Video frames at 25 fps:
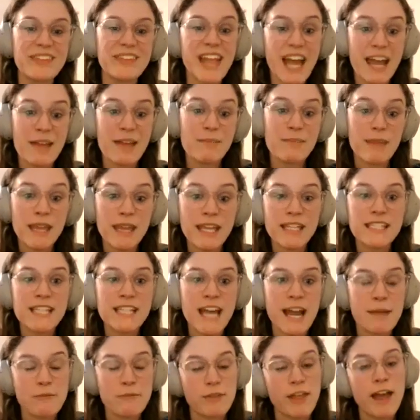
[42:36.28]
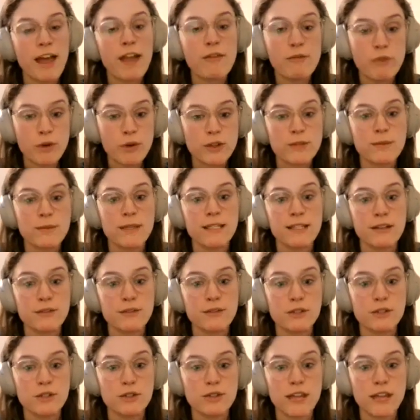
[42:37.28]
I made time for that. I forced myself
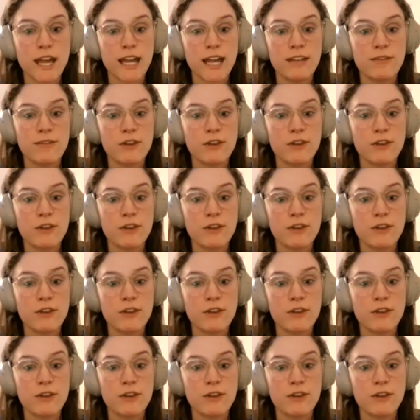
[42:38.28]
to do that,